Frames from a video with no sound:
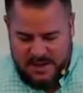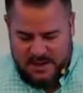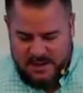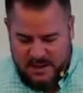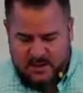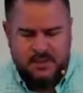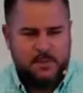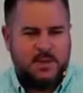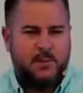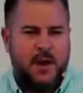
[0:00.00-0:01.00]
and there's
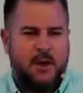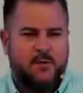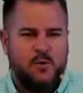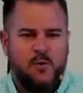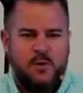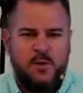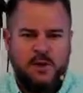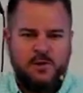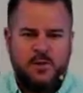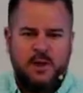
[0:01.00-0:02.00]
something powerful when you
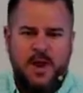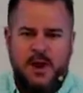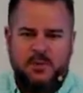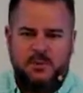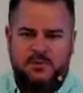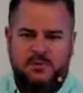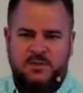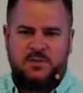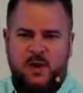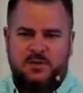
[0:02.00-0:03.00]
read through the Gospels and
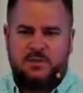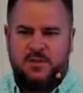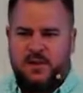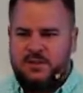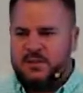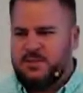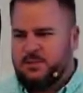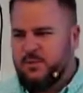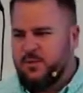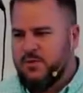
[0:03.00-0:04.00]
just watch the way Jesus
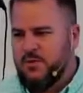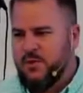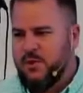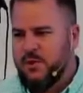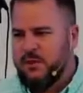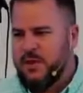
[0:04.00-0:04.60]
moved through the world.